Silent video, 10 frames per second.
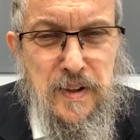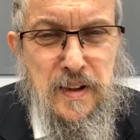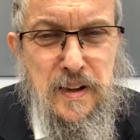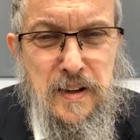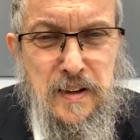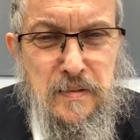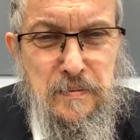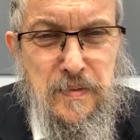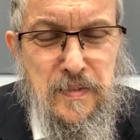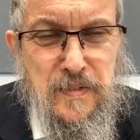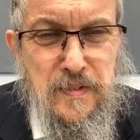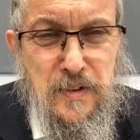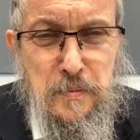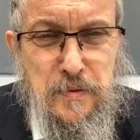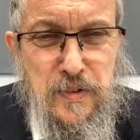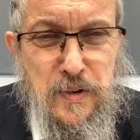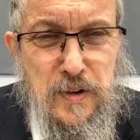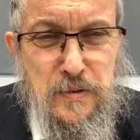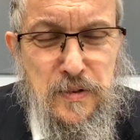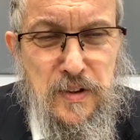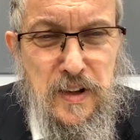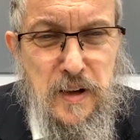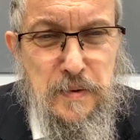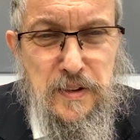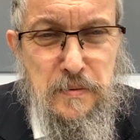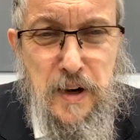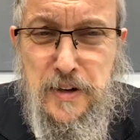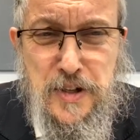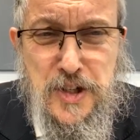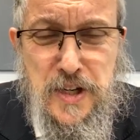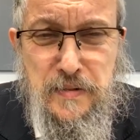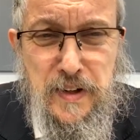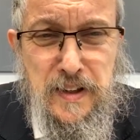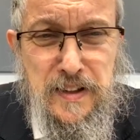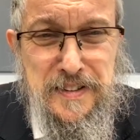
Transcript: Um, some of you I don't see coming to our yeshiva.